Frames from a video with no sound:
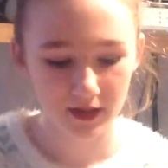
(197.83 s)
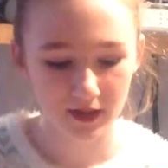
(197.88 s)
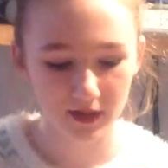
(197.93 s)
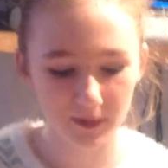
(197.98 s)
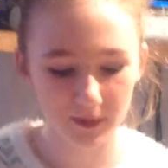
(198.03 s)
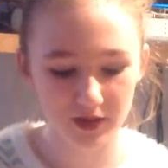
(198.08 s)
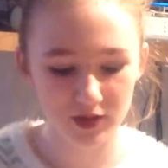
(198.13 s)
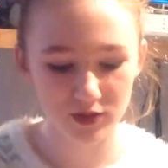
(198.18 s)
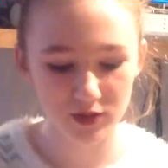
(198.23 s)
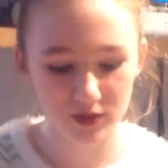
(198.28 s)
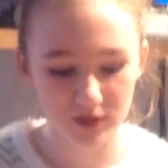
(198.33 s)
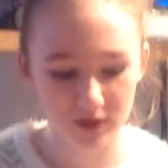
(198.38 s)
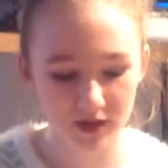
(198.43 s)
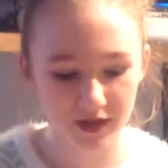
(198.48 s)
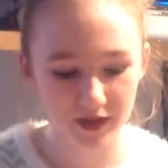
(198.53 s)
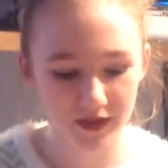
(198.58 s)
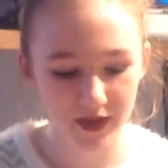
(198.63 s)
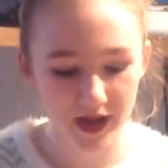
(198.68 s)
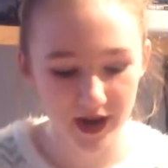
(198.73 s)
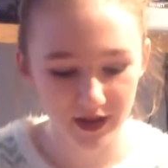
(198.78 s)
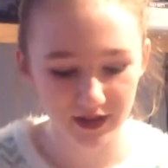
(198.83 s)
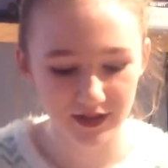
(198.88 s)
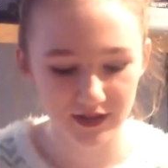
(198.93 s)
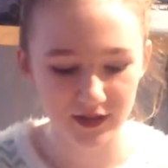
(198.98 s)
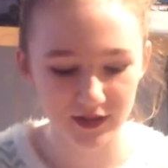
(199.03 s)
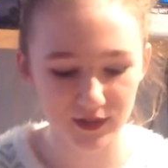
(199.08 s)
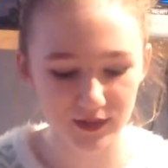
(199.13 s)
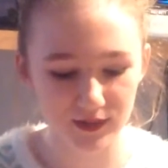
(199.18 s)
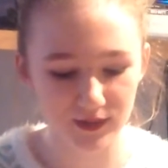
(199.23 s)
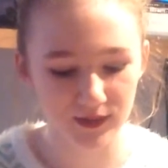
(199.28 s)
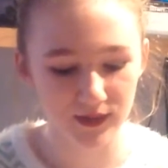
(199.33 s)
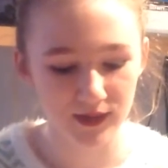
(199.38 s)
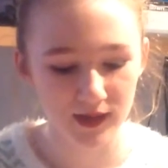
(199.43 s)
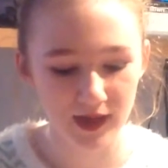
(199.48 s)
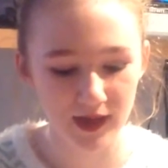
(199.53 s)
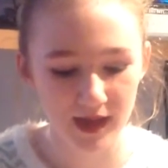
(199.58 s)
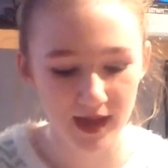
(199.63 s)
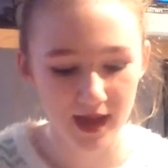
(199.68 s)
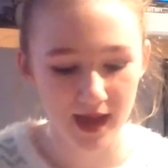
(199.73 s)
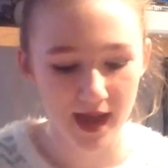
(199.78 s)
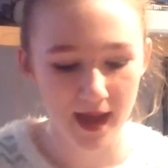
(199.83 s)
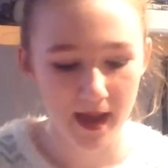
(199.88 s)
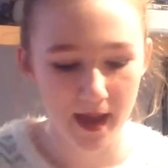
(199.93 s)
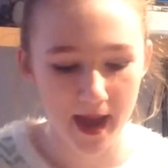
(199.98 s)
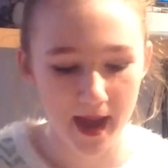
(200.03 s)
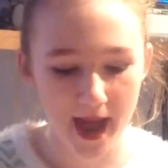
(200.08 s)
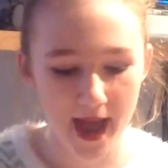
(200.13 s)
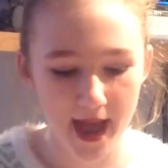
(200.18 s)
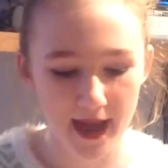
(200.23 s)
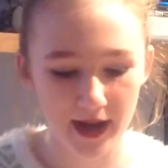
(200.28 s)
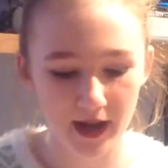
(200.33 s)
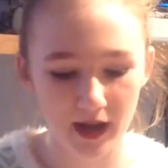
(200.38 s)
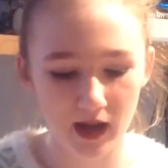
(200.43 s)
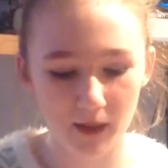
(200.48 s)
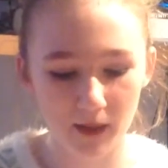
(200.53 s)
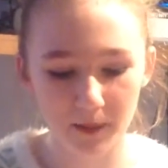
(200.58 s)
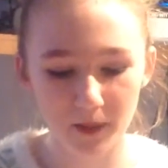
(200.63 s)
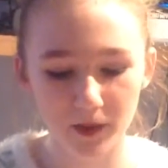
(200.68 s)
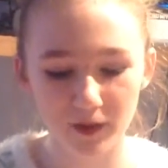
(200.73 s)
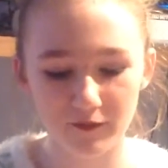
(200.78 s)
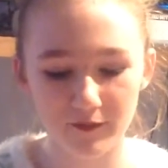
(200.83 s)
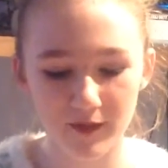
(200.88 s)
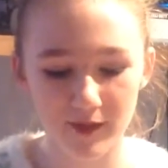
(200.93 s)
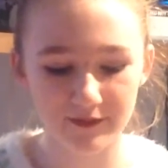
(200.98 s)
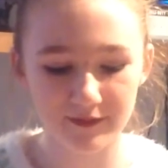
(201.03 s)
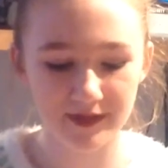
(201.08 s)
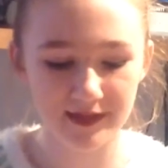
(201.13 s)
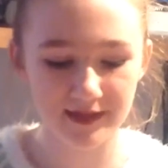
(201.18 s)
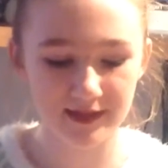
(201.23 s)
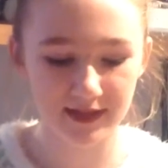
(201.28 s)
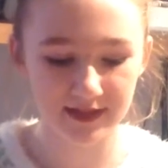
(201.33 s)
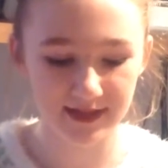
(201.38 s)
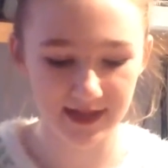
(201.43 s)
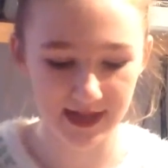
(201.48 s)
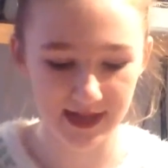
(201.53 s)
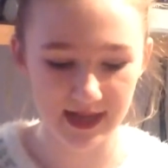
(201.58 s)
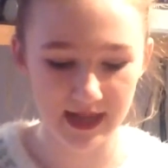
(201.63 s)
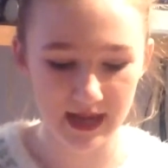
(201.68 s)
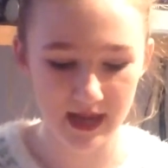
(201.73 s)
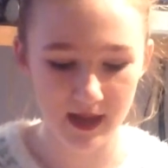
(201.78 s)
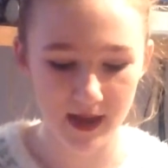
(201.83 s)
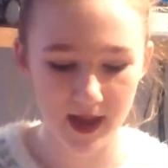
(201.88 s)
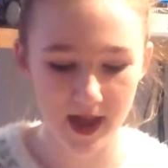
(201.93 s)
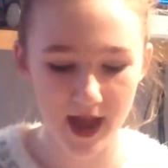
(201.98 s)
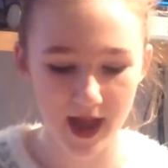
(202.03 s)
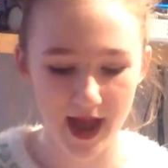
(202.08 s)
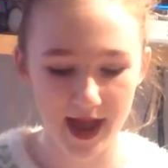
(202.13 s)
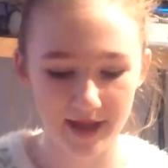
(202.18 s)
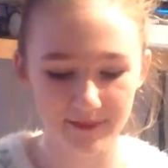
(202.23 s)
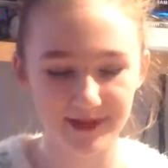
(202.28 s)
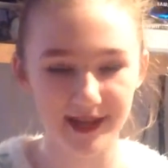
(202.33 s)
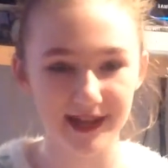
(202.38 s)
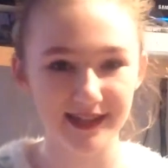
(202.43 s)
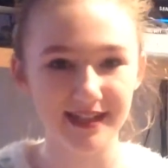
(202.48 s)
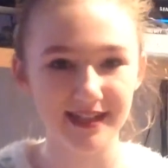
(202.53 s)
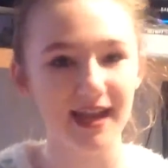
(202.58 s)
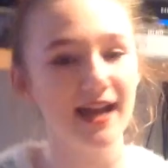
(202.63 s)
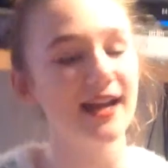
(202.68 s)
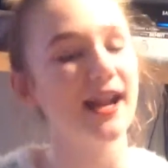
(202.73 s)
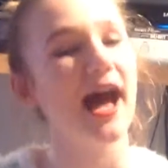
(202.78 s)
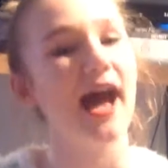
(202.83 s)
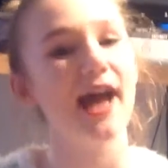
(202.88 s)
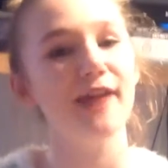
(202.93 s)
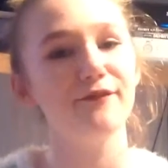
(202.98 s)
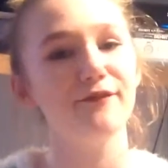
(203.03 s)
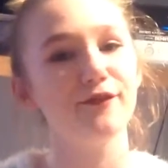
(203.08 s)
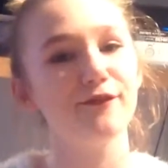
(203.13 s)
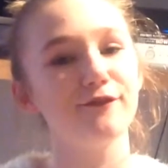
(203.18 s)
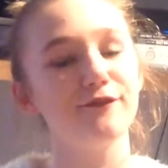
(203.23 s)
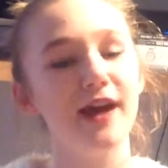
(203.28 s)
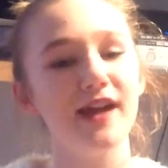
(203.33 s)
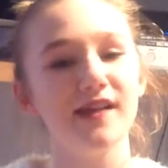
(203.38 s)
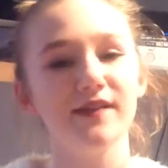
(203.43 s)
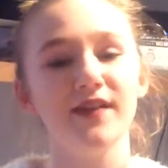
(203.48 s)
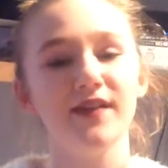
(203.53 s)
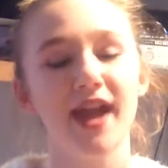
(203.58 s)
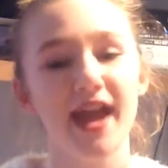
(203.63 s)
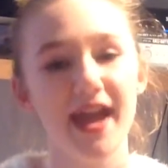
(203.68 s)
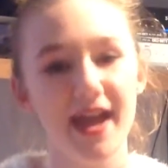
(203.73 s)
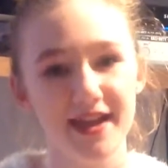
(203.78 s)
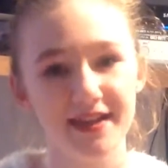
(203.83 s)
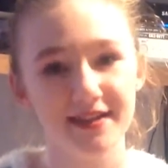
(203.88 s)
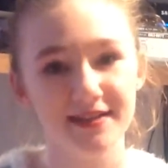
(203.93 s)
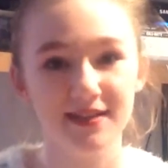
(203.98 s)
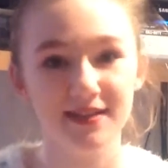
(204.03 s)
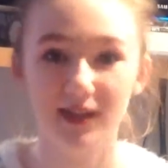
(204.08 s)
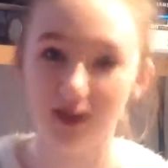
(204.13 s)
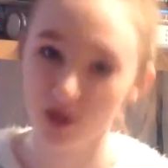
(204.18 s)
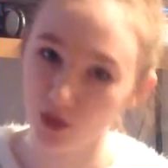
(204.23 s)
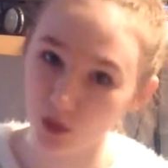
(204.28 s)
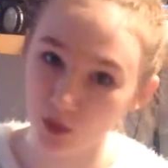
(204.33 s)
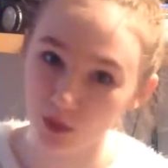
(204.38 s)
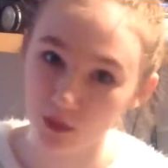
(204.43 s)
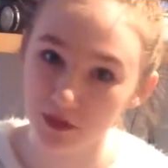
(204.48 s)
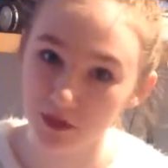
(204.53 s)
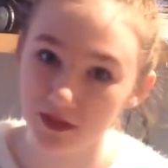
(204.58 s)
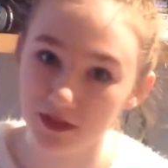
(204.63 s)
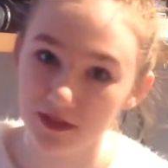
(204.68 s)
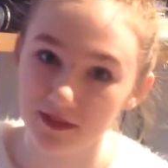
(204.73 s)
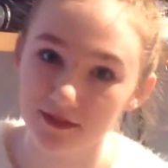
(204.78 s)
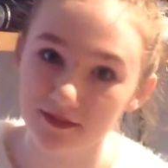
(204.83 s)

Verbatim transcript: Number 32, in a couple of months today, I'm getting an iPhone 5S Gold.